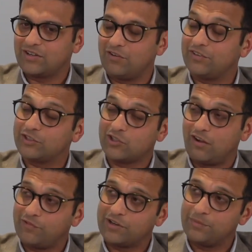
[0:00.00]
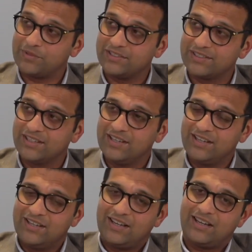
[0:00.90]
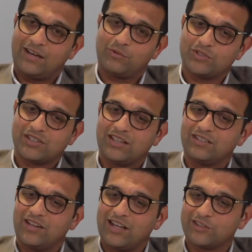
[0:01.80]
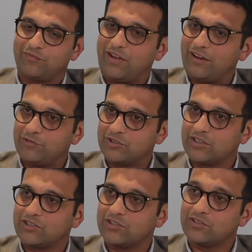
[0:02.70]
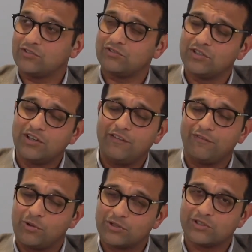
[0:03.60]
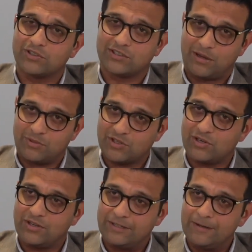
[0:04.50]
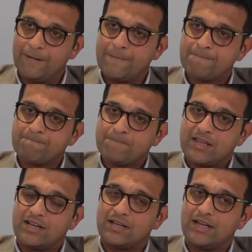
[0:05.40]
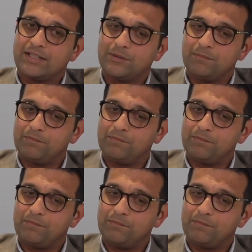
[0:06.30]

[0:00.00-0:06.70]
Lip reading: covering software companies. And I want to say in the last 5 to 6 years, really focused on cybersecurity. And the